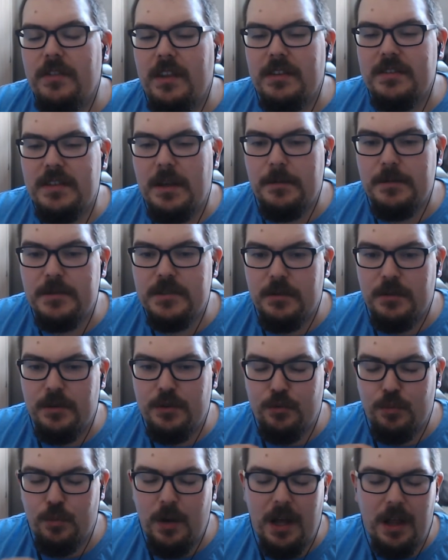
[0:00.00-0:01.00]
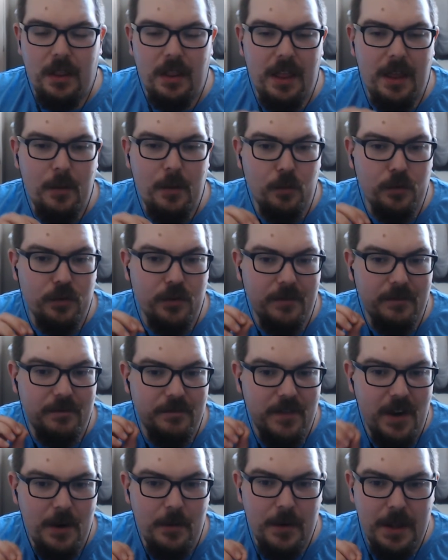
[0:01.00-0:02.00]
this episode as well. It was
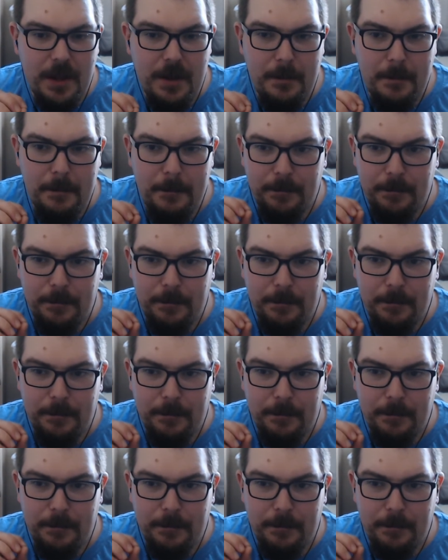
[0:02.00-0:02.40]
very